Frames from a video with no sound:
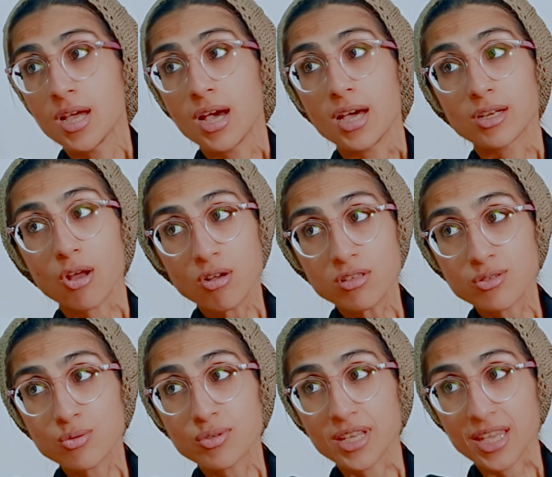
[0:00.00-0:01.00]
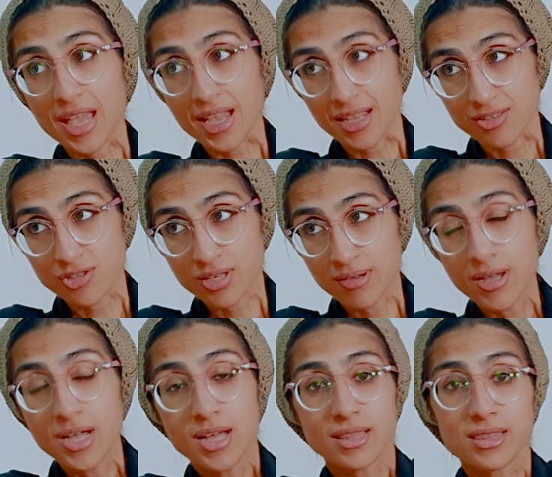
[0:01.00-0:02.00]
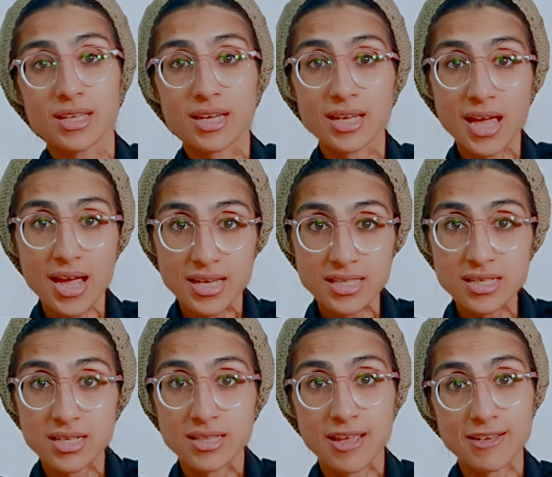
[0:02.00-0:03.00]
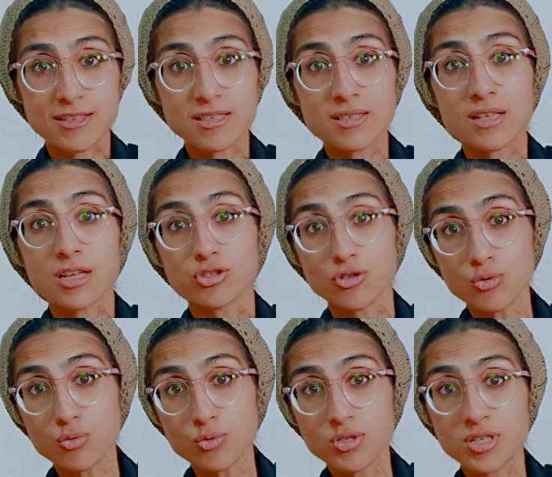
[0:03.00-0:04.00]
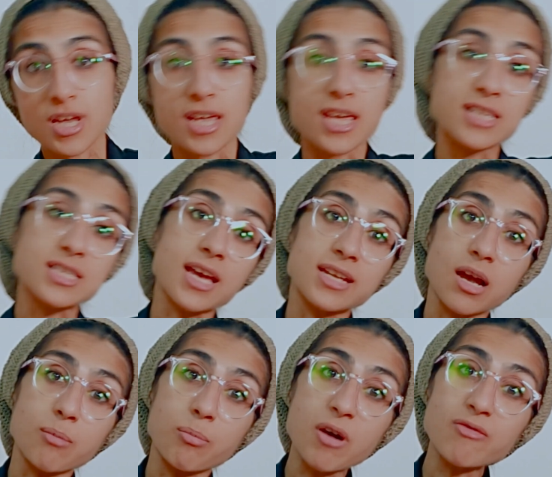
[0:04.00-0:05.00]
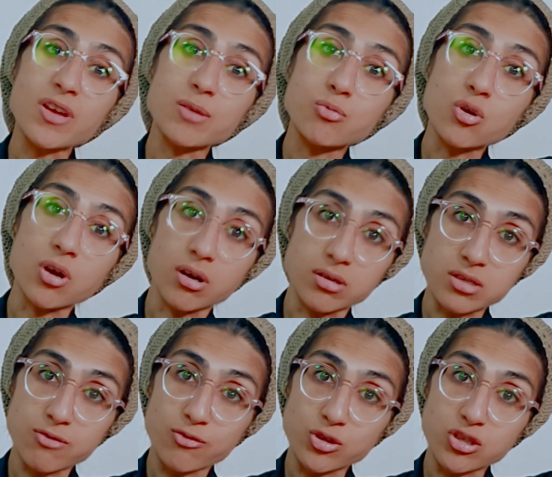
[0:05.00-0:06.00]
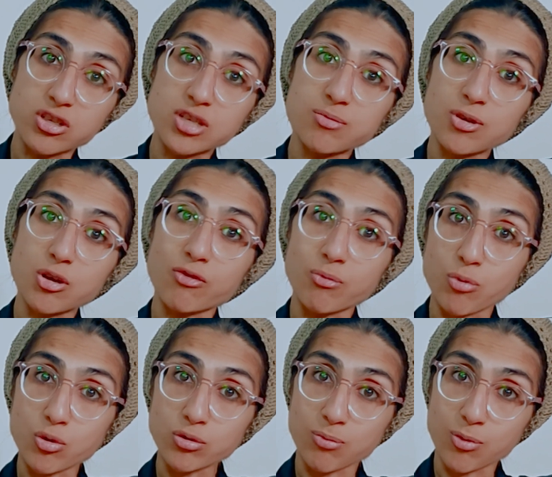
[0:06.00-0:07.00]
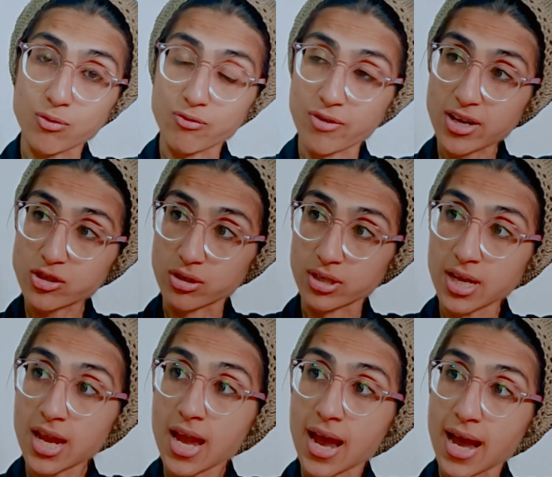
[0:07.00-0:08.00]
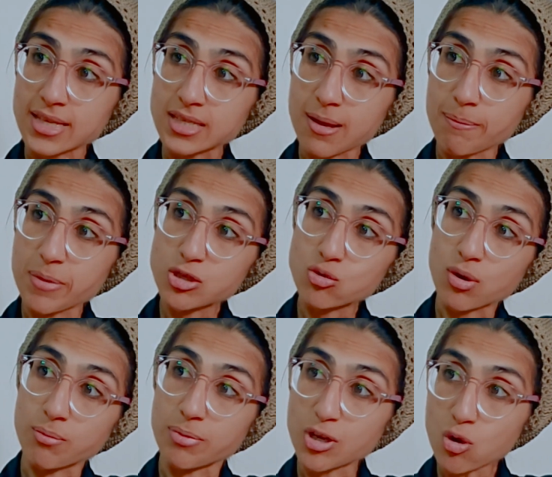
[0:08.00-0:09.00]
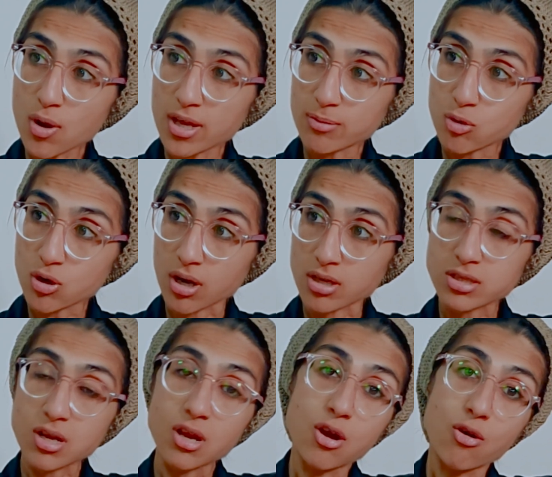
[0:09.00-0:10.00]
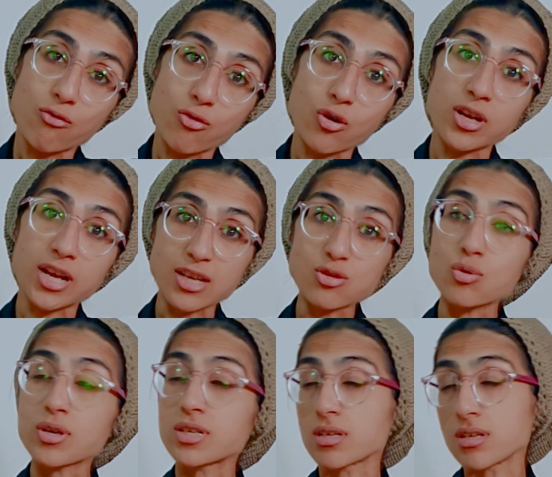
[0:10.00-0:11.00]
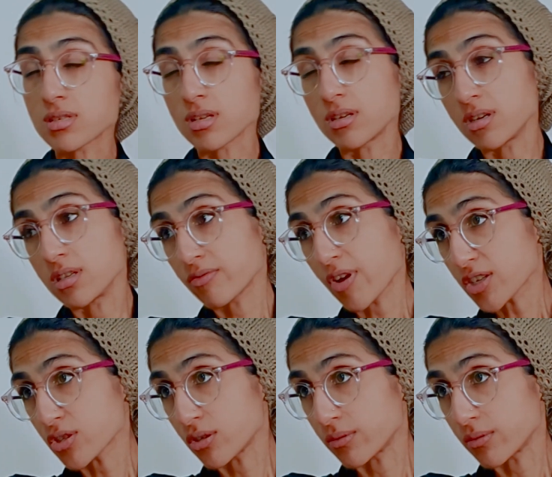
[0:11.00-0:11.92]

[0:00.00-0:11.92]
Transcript: And also the cast. The cast that is used is an above elbow cast for the treatment of a both bone fracture as compared to a below elbow cast for an isolated distal radius fracture.